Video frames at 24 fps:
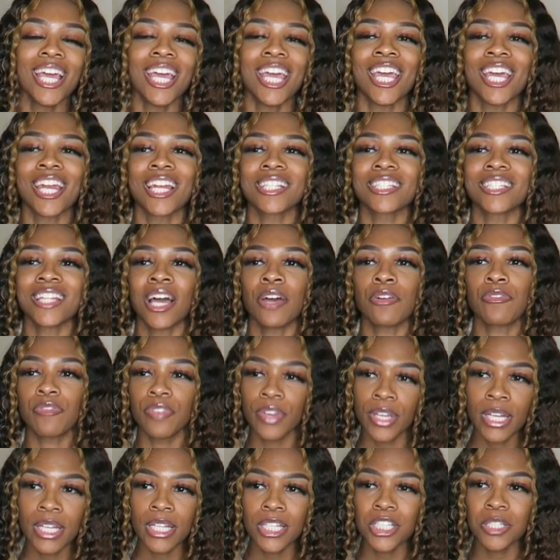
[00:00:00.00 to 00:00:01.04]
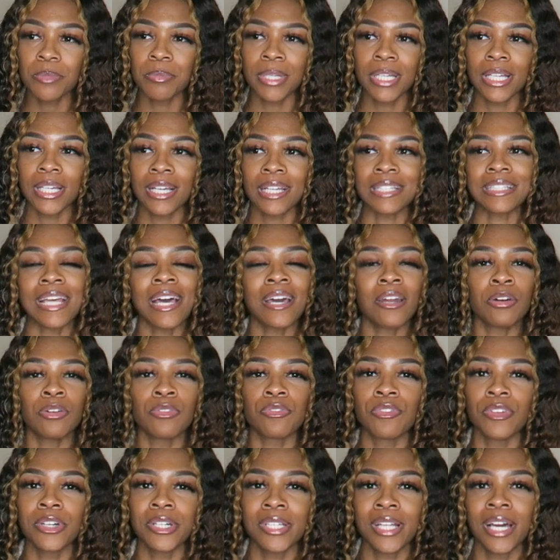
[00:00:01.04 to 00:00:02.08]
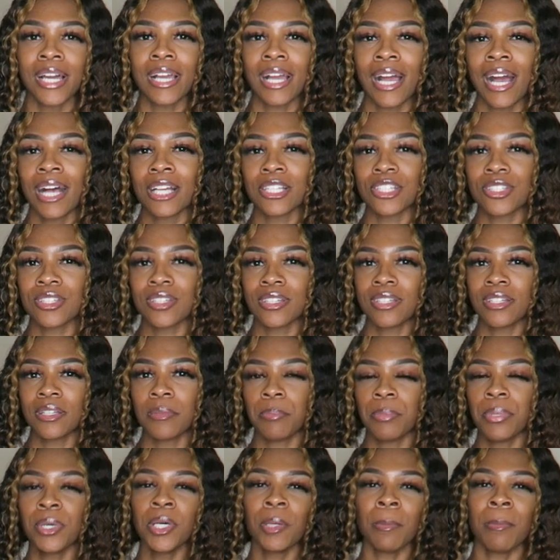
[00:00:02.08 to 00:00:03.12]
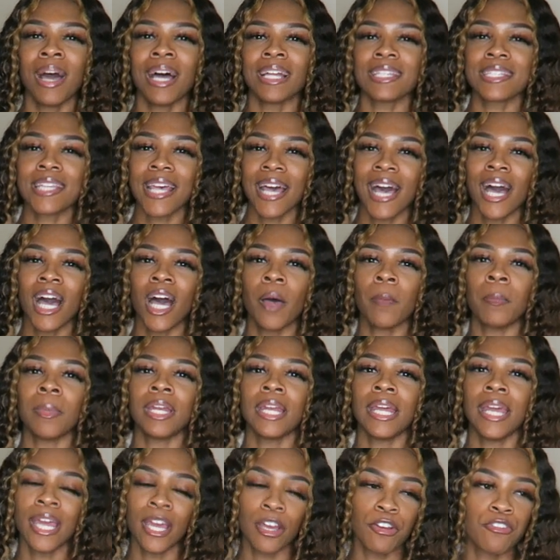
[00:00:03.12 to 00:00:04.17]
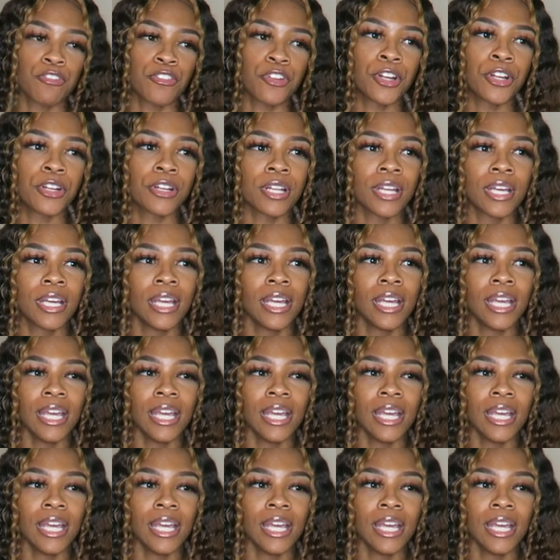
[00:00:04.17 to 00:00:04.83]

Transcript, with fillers: And it's not finished because I don't feel like I should put my time and effort